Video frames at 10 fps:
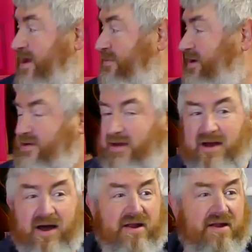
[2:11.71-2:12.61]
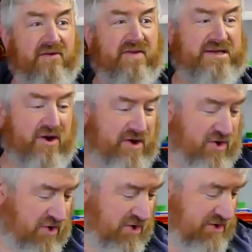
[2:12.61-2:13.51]
But I don't know if it's going
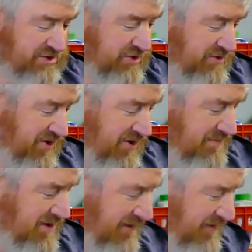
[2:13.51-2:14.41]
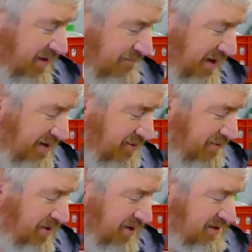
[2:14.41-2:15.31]
on too long, but I think I've been through
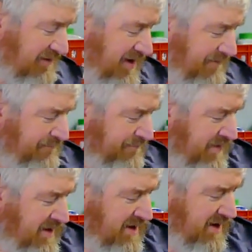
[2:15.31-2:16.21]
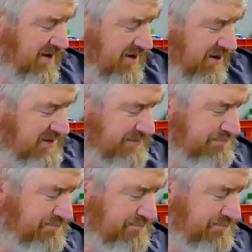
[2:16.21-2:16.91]
most of it. I just